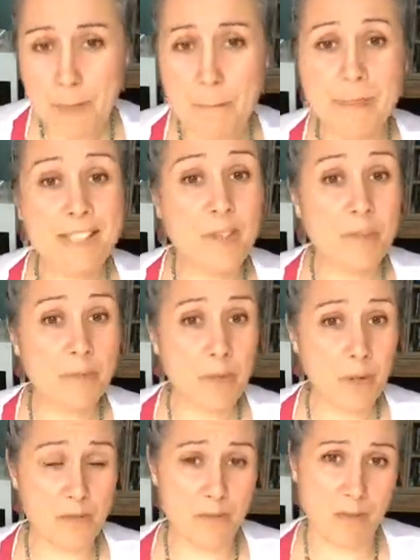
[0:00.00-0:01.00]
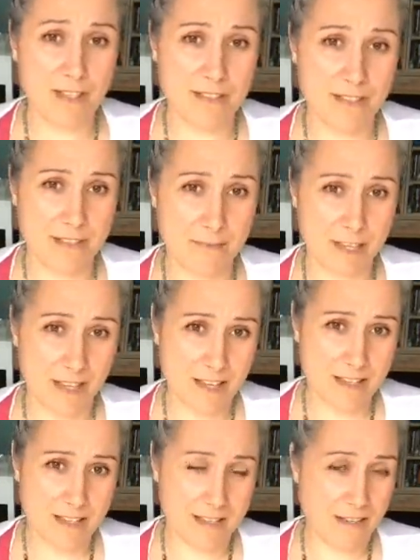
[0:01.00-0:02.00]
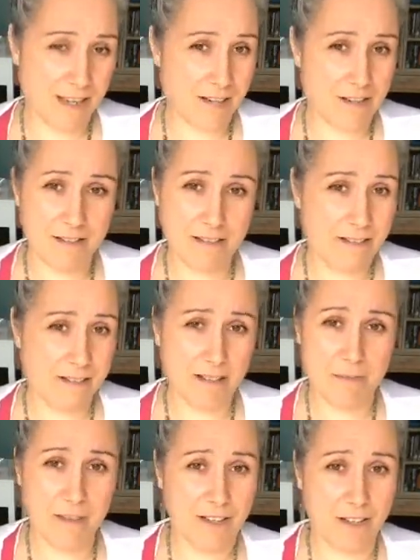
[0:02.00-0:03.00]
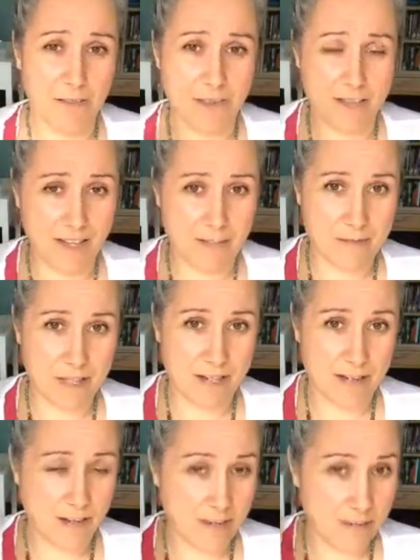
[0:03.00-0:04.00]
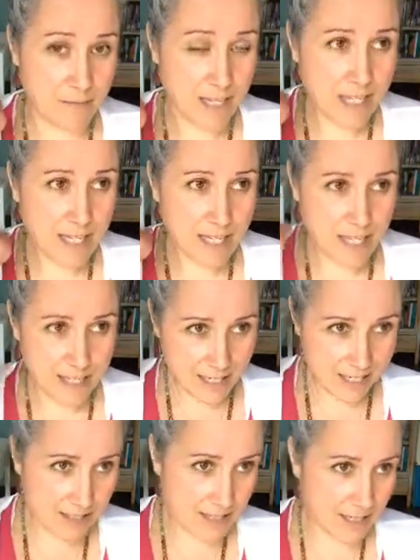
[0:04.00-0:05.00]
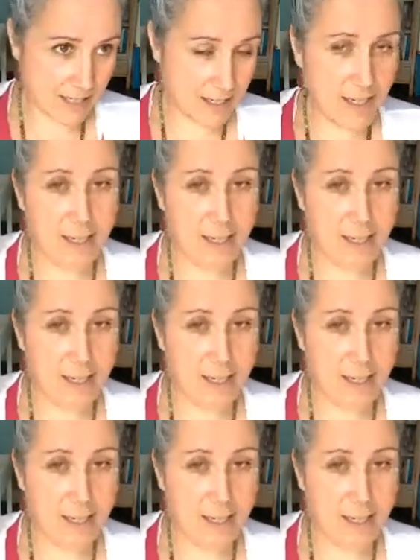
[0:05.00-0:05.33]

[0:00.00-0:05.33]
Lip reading: Please only post once because I'm not good with names, and then I'm connected.